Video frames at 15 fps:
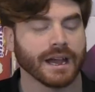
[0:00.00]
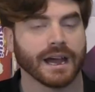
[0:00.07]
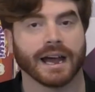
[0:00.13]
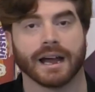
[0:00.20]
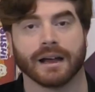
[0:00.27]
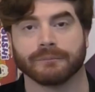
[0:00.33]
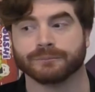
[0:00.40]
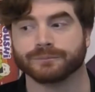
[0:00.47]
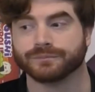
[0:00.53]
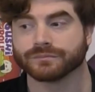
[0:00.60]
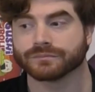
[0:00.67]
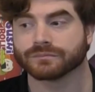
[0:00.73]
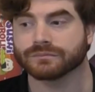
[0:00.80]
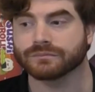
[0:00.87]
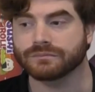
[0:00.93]
And
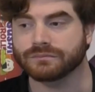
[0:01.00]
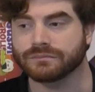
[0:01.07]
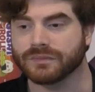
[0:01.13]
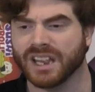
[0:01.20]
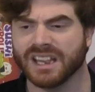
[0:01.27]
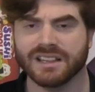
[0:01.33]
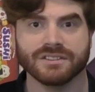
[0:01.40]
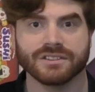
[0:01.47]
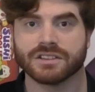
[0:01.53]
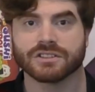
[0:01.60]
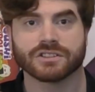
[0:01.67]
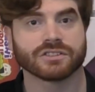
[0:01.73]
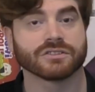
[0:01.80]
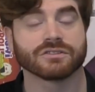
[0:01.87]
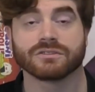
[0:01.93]
so you're
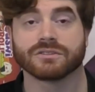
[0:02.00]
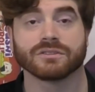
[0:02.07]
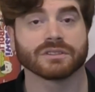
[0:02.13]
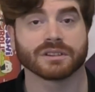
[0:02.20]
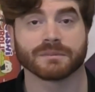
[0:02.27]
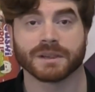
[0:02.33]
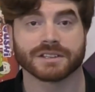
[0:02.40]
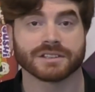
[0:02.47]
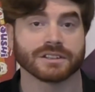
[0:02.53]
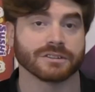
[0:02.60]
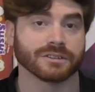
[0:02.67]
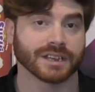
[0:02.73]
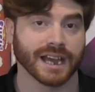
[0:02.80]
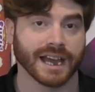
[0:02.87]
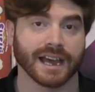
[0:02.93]
just doing the best that you
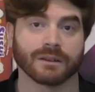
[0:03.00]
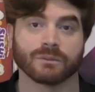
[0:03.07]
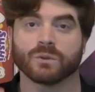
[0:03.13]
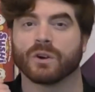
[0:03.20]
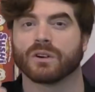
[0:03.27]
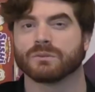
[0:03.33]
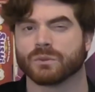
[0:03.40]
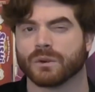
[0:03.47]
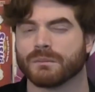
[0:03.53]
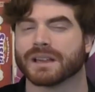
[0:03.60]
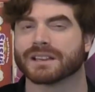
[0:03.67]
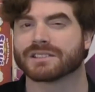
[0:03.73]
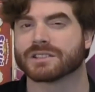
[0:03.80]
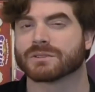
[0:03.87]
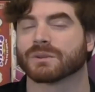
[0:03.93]
can. What
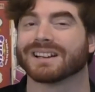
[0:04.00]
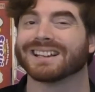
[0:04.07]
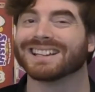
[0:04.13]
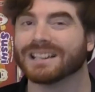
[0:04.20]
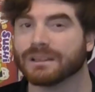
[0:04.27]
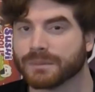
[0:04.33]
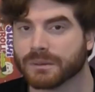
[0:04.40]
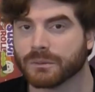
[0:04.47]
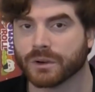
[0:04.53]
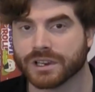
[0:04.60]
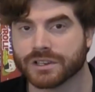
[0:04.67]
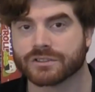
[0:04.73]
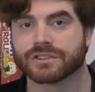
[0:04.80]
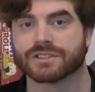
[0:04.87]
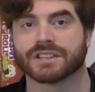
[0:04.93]
makes this one a little bit more
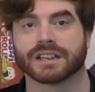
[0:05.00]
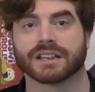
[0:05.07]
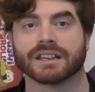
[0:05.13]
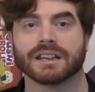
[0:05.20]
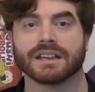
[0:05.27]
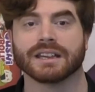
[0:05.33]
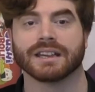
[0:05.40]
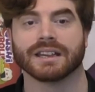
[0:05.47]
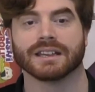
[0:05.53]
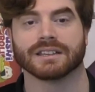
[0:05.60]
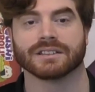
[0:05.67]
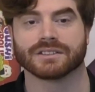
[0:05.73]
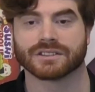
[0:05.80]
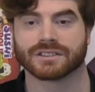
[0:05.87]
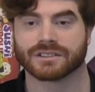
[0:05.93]
interesting
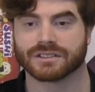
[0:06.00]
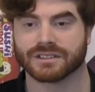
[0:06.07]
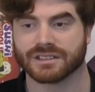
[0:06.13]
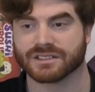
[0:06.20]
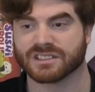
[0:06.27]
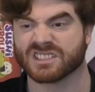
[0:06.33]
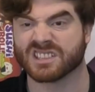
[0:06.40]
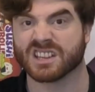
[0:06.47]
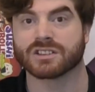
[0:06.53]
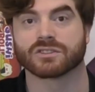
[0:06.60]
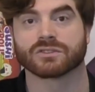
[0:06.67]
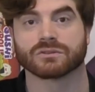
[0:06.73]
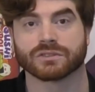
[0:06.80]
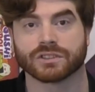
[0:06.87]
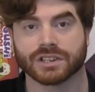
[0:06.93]
is there's a
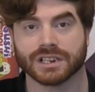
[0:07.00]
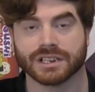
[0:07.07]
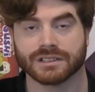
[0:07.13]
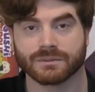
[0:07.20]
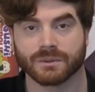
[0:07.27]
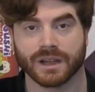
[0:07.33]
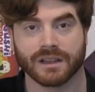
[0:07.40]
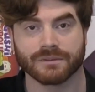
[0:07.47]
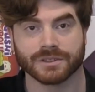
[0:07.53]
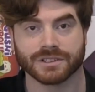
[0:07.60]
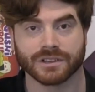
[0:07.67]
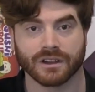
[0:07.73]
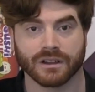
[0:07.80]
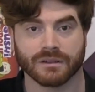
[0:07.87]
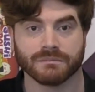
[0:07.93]
central sheet where every
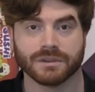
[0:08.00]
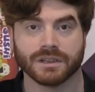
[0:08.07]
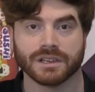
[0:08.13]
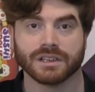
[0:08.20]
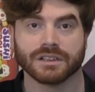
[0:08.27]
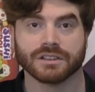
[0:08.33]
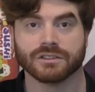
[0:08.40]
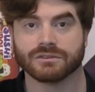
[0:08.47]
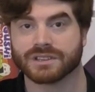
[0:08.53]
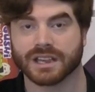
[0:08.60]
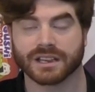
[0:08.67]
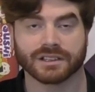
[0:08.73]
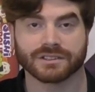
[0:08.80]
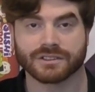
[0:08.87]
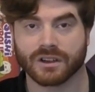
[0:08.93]
time you
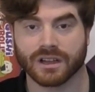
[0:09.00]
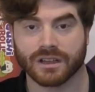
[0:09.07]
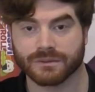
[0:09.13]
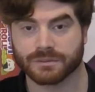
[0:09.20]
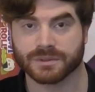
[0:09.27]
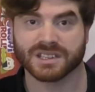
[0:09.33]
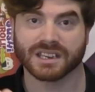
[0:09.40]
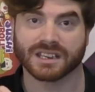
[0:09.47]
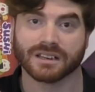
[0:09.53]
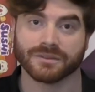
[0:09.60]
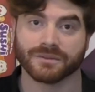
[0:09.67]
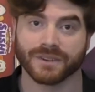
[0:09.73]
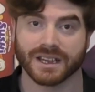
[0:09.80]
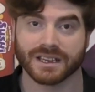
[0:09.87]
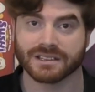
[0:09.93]
take a die of a particular
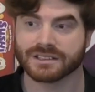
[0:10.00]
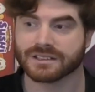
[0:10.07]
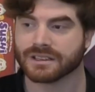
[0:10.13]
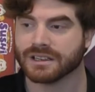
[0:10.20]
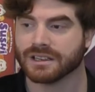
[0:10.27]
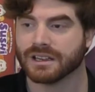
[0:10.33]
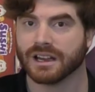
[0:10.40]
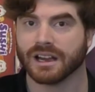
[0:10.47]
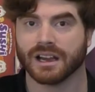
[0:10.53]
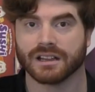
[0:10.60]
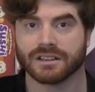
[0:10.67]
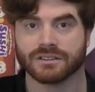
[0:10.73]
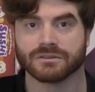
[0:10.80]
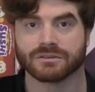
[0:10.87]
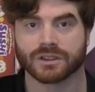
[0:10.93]
face,
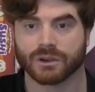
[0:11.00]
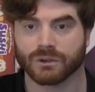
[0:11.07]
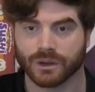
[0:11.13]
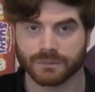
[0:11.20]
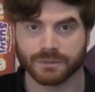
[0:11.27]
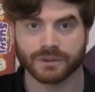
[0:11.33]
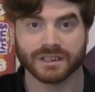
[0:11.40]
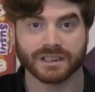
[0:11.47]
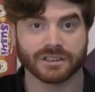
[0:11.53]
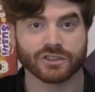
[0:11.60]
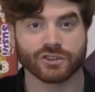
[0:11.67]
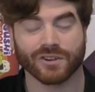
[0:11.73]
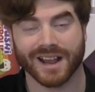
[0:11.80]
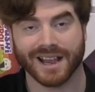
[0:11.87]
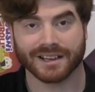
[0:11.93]
you go up little
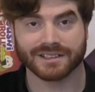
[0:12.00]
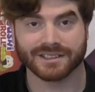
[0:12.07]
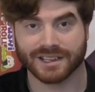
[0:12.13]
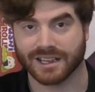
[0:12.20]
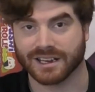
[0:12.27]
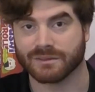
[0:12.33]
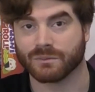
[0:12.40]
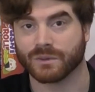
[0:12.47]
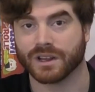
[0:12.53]
tracks, and then